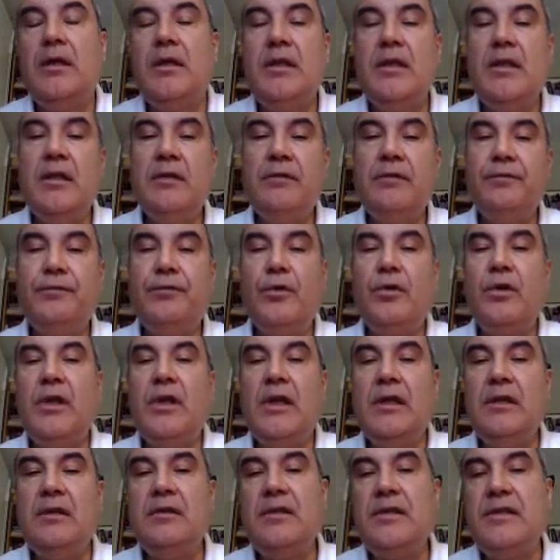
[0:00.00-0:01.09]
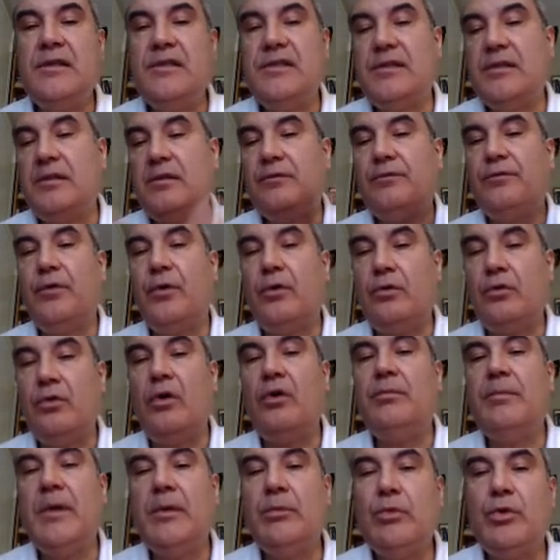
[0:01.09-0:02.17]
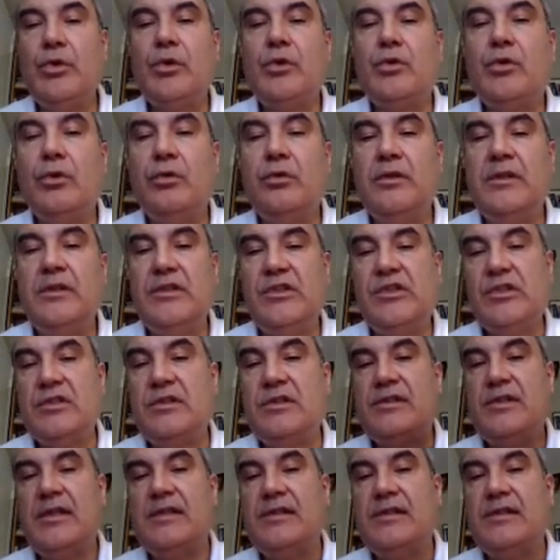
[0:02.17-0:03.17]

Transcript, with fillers: If for any reason, for low memory conditions,